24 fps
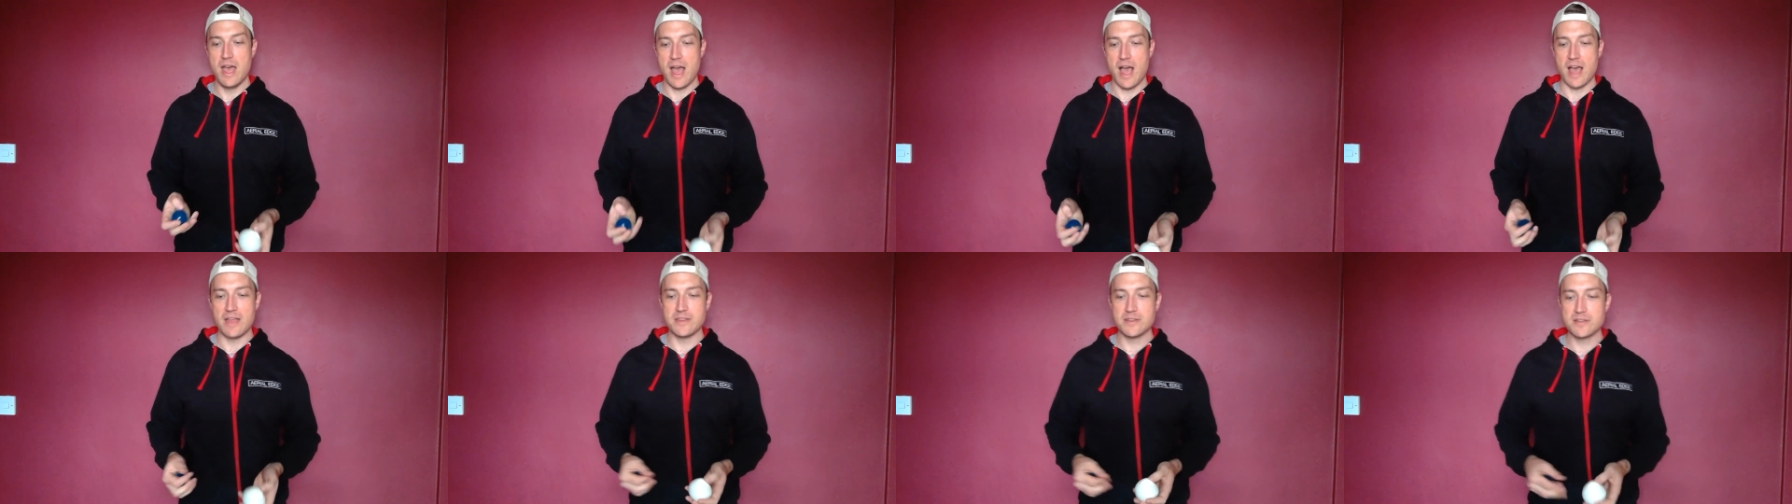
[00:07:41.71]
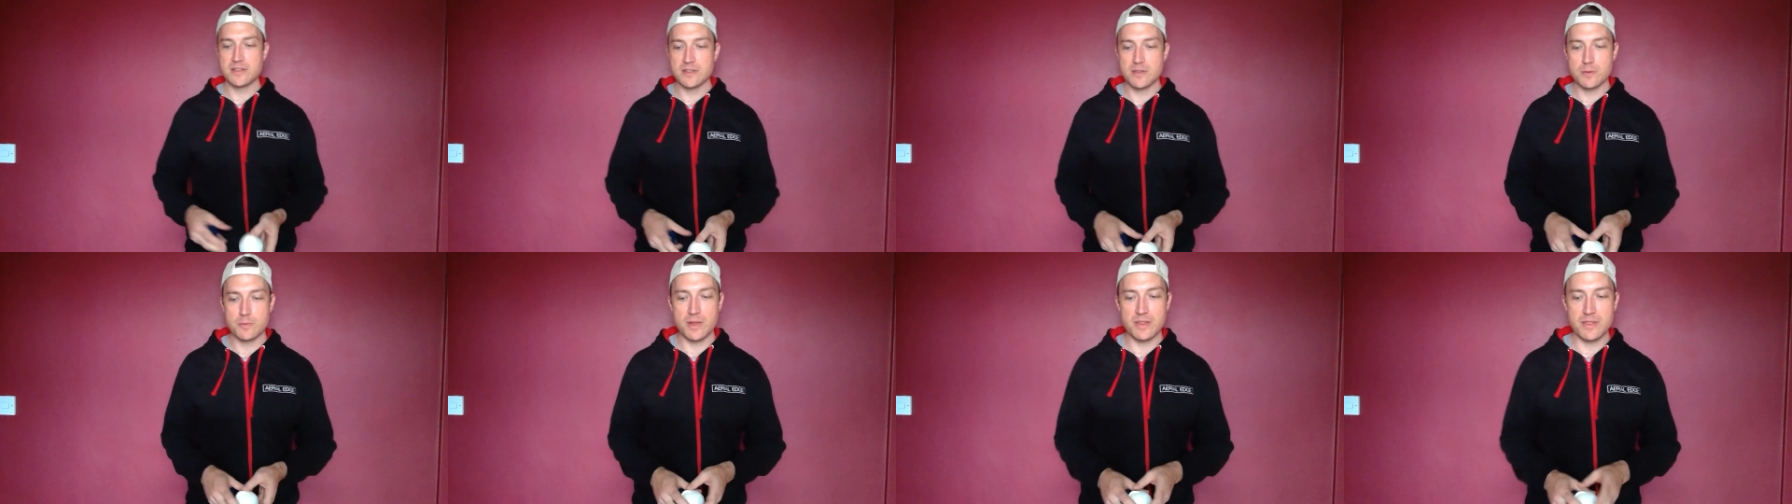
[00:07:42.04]
And this is
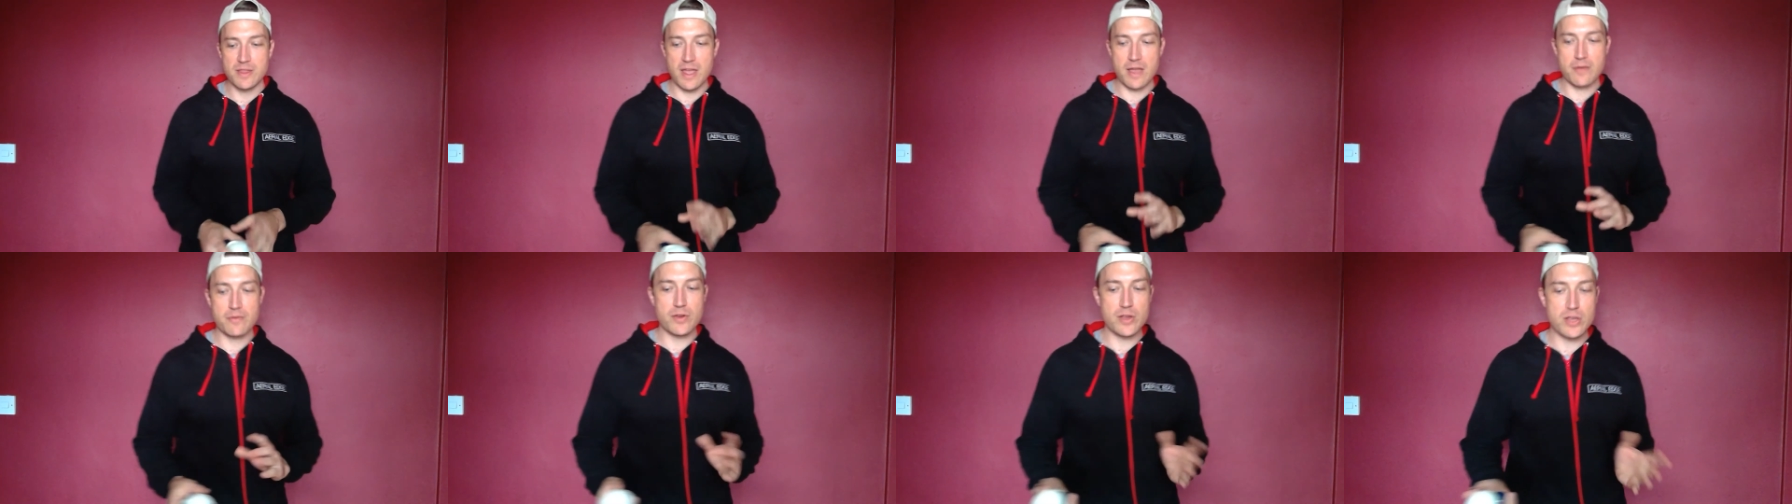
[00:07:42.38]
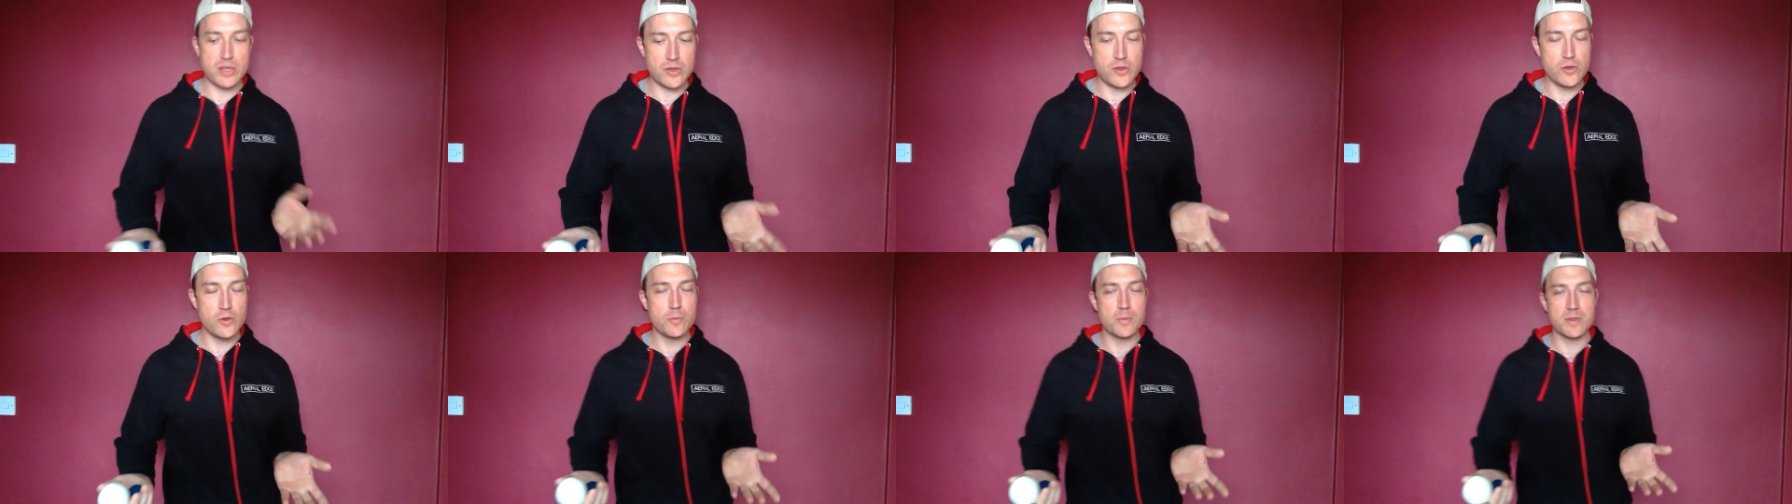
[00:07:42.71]
the one that every
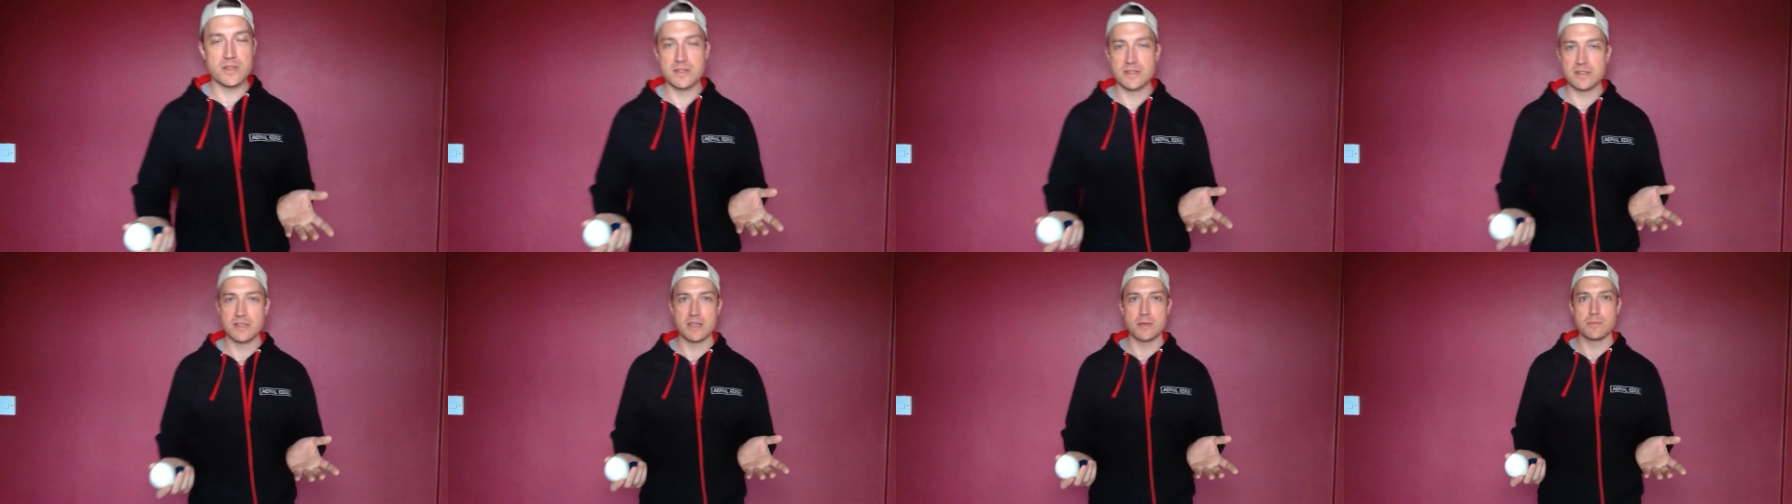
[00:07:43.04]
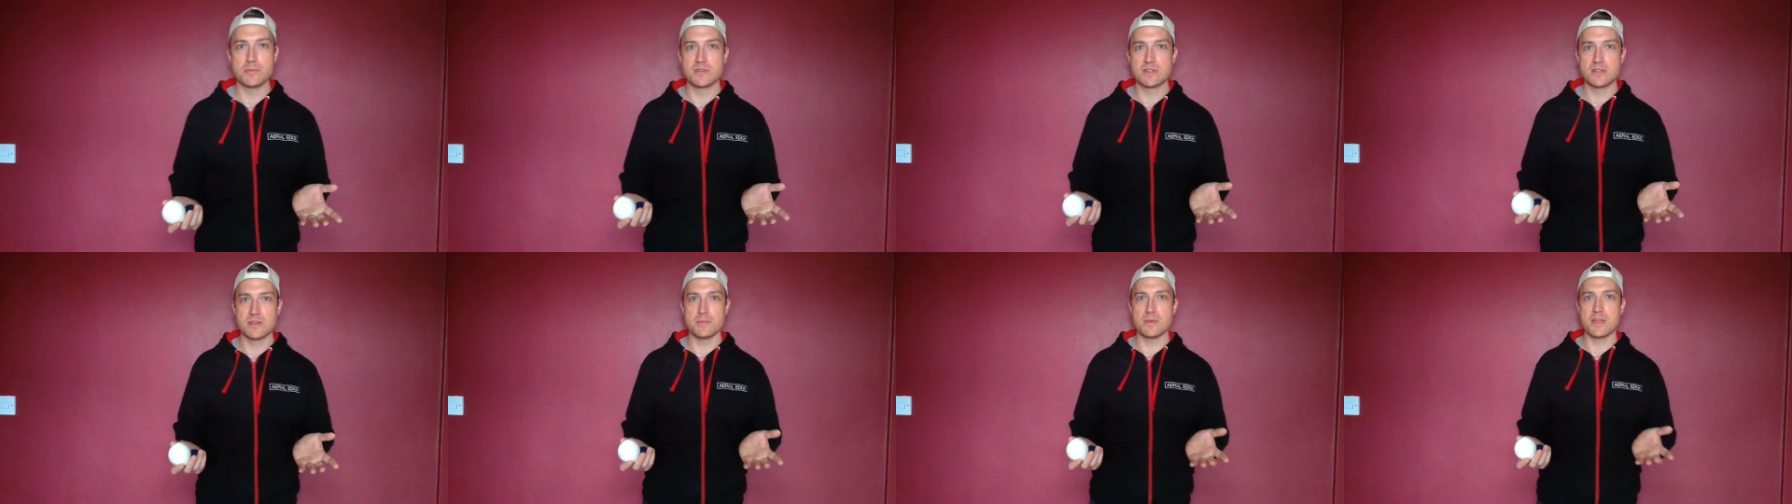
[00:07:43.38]
human
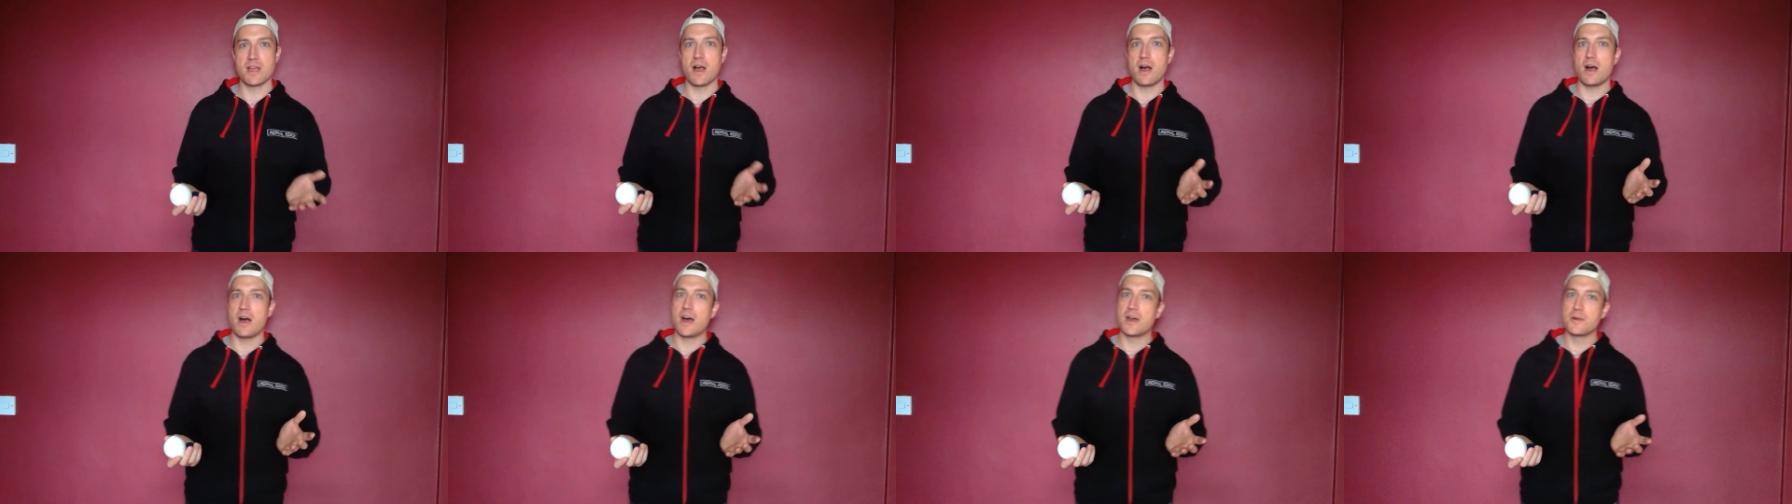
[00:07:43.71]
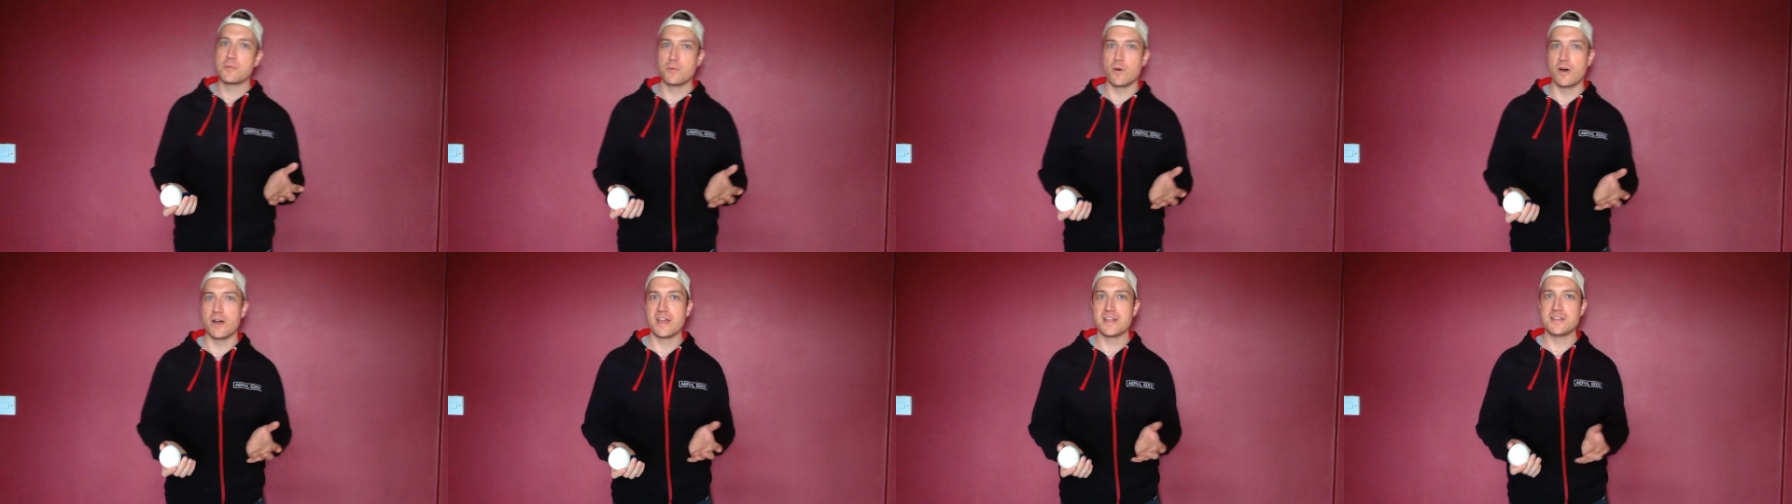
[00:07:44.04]
seems to be
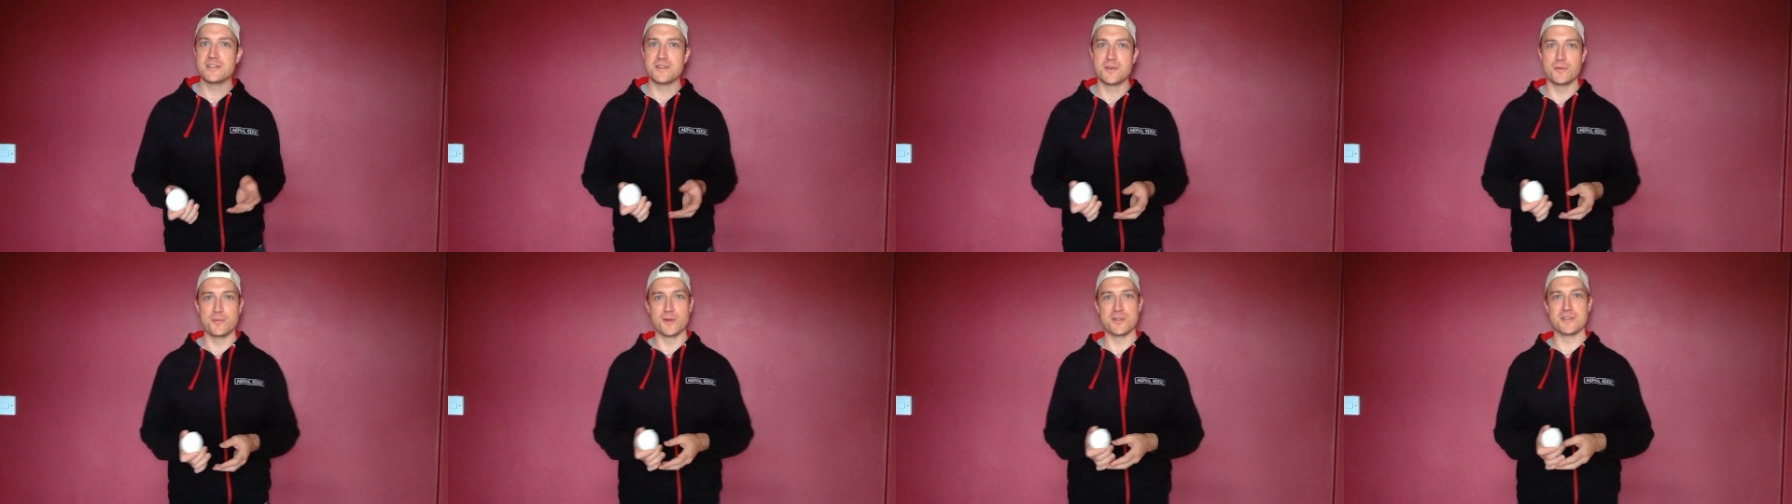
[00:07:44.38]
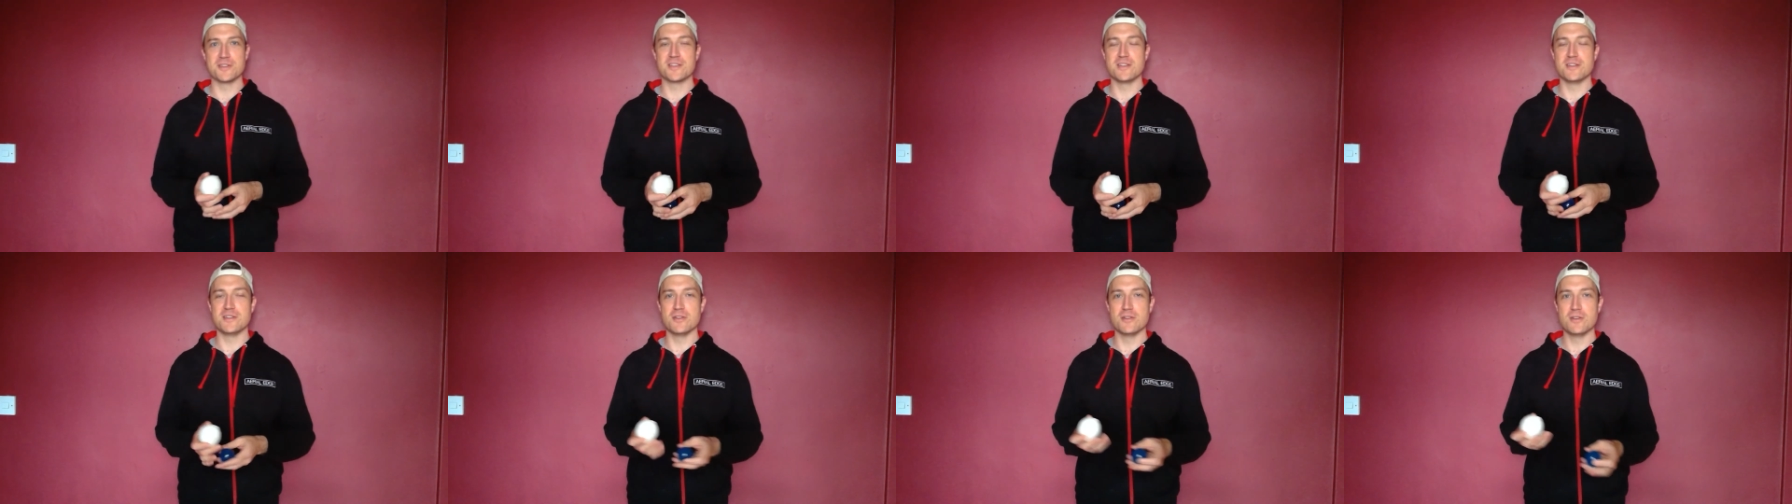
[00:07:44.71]
hardwired to want
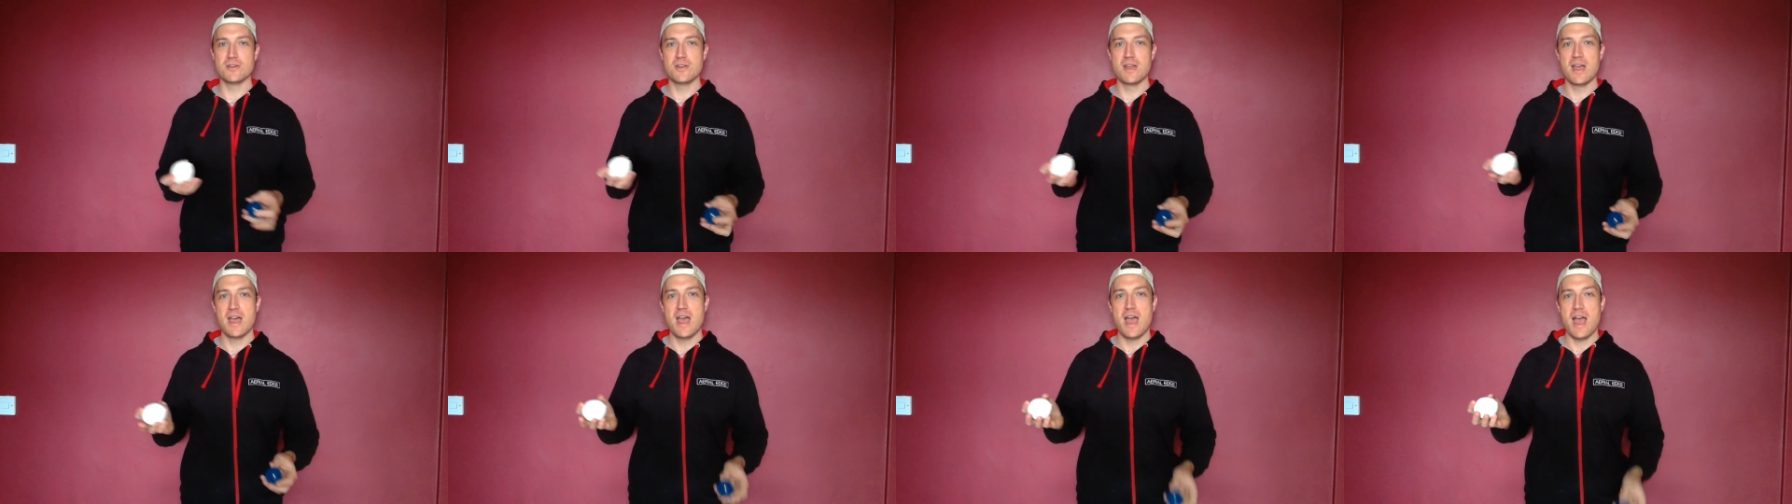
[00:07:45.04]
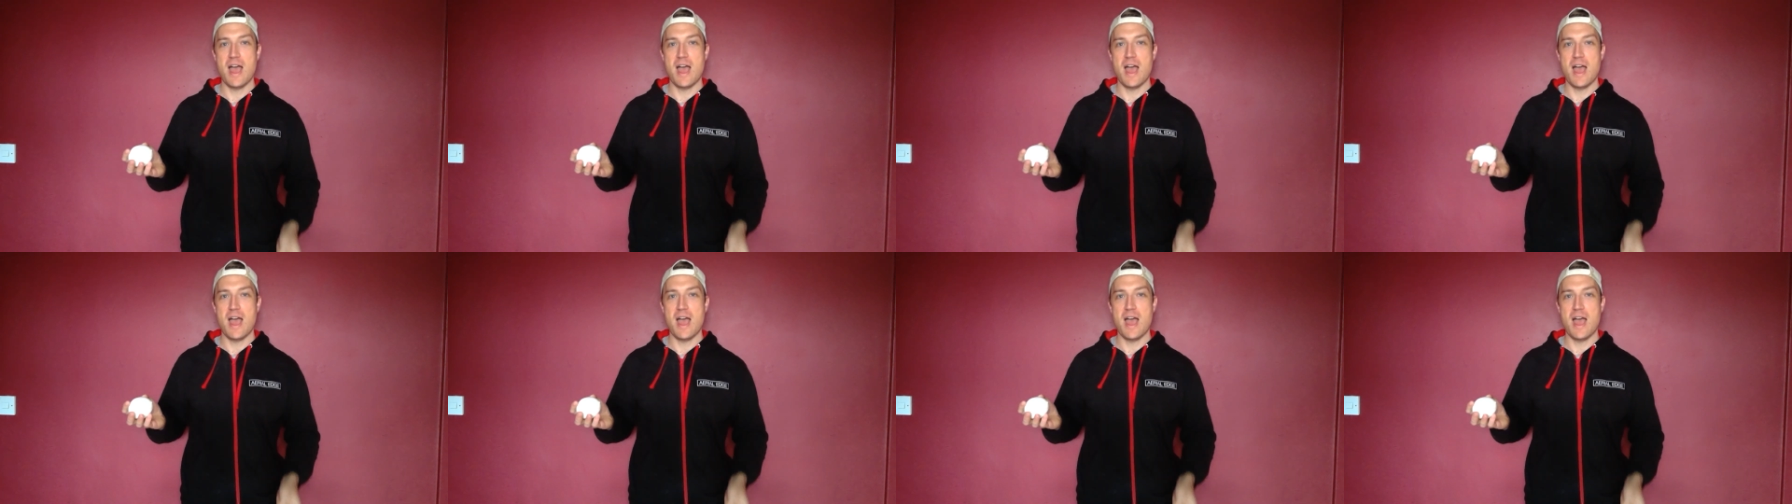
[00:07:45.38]
to do.